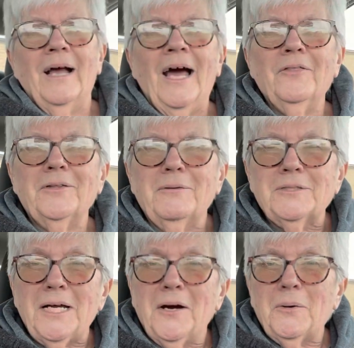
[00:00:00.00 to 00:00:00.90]
I thought that
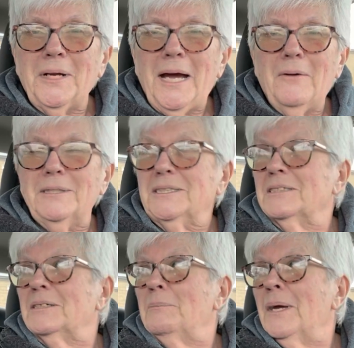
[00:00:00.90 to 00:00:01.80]
was a Hungry
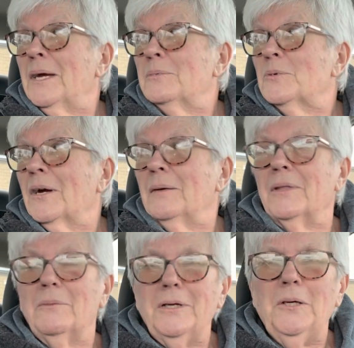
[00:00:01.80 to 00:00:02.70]
Howie's pickup truck. I'm
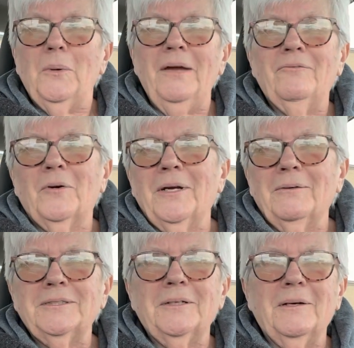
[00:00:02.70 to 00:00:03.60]
thinking, what are you waiting for? No,
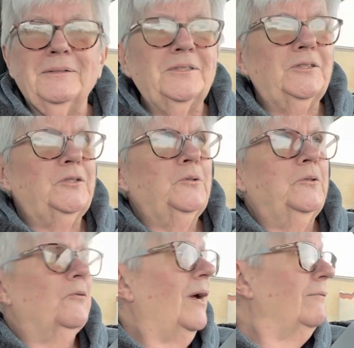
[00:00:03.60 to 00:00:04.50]
it's a
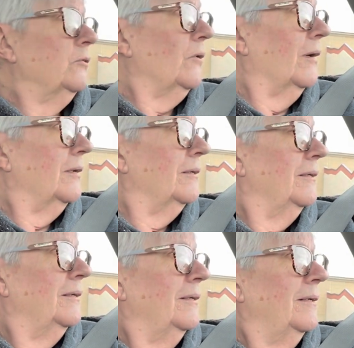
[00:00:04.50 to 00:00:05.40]
student driver truck.
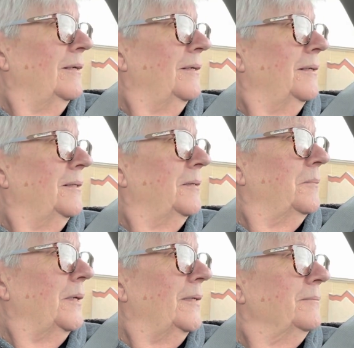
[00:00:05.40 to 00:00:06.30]

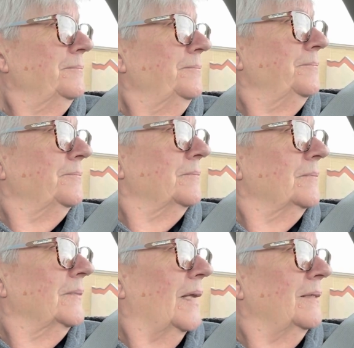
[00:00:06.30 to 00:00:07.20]
But,
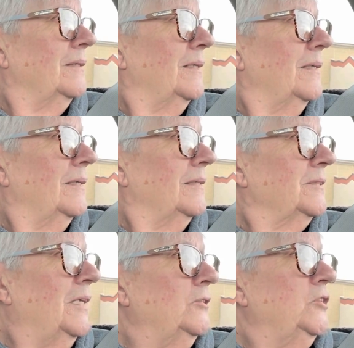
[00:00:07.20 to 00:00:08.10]

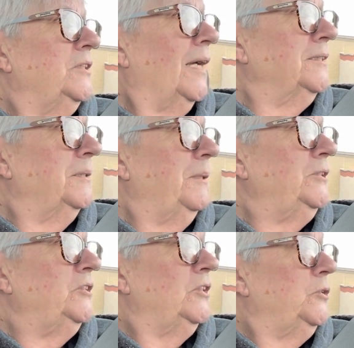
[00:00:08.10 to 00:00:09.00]
see, now she texted me and
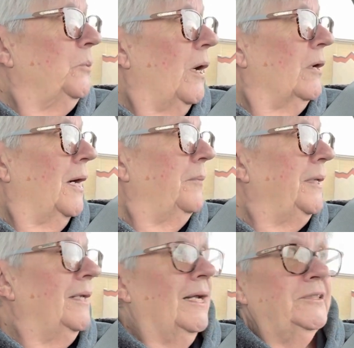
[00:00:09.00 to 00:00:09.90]
she said, you are
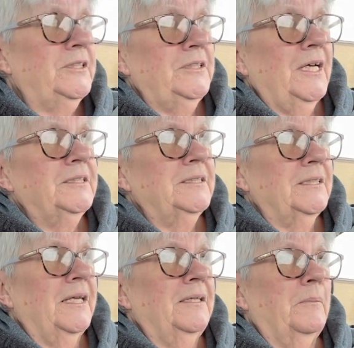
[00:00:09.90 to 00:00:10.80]
coming. And I said, yes.
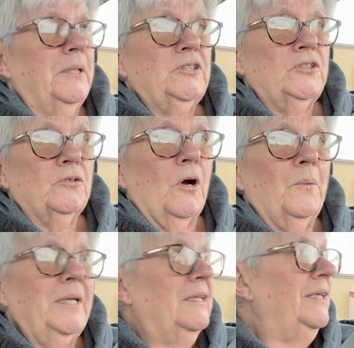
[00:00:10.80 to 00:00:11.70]
And the buses are
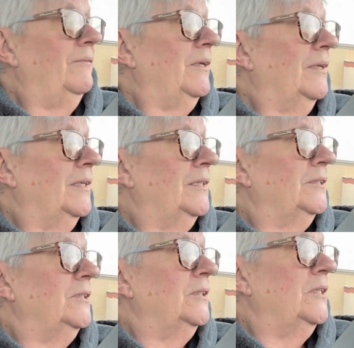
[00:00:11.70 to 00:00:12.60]
already leaving
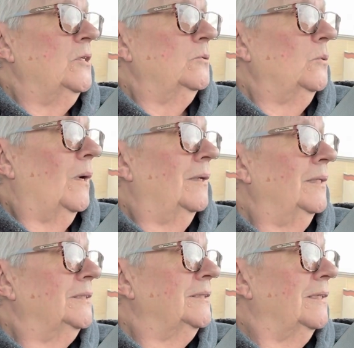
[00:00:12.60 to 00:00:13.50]
and no
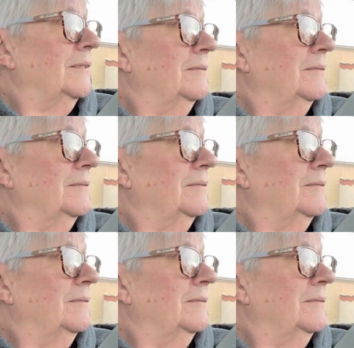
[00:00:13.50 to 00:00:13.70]
Alyssa.